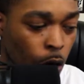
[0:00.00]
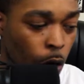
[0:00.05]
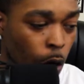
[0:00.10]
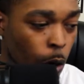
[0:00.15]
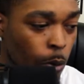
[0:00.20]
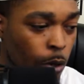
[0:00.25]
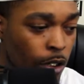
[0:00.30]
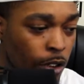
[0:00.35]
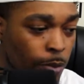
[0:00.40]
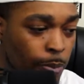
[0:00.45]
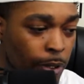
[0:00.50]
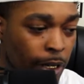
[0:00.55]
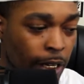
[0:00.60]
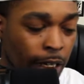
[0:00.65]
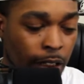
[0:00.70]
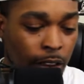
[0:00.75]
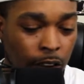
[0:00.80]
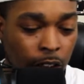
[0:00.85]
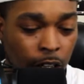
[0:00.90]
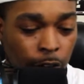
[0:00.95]
always
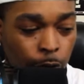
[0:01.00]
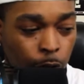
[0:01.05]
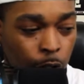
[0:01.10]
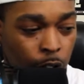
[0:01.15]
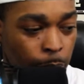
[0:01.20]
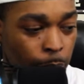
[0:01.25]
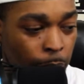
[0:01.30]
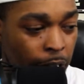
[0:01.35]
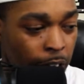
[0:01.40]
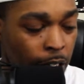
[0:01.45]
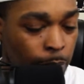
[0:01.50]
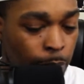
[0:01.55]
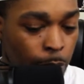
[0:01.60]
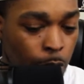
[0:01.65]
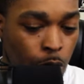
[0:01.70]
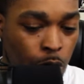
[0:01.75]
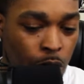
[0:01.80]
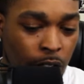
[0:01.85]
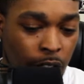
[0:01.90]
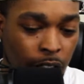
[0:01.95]
being in love with making
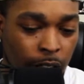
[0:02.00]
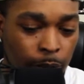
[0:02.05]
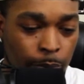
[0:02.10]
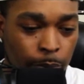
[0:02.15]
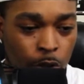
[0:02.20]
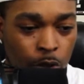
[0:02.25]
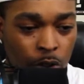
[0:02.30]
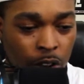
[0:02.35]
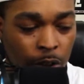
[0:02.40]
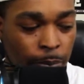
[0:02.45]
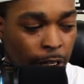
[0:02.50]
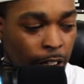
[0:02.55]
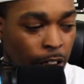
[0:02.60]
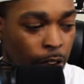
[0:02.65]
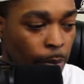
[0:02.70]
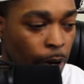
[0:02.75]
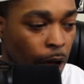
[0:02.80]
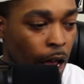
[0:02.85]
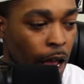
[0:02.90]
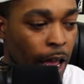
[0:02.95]
music, and music made
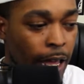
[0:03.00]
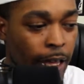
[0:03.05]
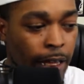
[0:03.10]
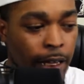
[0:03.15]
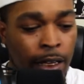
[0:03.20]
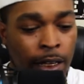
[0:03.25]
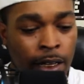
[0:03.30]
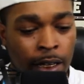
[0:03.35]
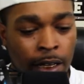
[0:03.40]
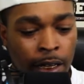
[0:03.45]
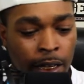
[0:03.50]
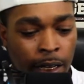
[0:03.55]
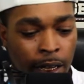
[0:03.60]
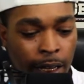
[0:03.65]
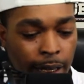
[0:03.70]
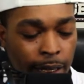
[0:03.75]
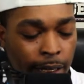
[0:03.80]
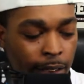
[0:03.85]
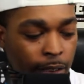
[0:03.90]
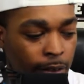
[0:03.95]
him high,
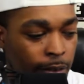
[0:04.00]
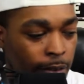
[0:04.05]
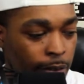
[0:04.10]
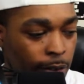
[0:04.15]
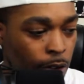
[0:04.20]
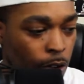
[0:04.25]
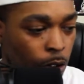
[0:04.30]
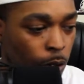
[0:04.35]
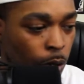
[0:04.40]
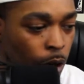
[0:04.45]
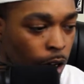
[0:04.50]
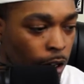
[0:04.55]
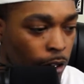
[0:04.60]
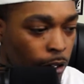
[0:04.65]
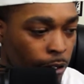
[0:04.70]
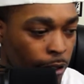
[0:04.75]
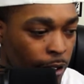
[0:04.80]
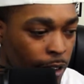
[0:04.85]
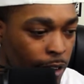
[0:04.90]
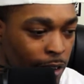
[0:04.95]
and, you know,
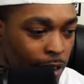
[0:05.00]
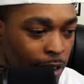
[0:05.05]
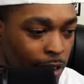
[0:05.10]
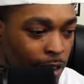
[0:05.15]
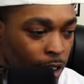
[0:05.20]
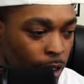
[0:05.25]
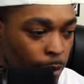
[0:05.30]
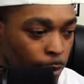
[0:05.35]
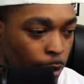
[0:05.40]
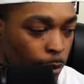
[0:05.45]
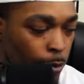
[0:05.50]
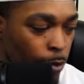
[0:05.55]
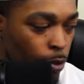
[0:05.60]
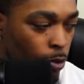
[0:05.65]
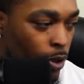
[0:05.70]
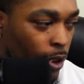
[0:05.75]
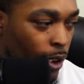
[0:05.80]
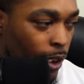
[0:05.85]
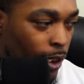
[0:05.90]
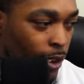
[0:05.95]
other things he said about
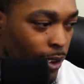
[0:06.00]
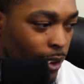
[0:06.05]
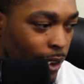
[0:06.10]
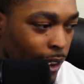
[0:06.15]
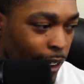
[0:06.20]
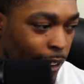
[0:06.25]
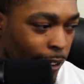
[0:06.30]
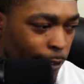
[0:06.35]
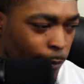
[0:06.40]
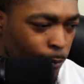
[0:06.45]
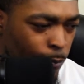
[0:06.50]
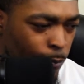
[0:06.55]
music. It's like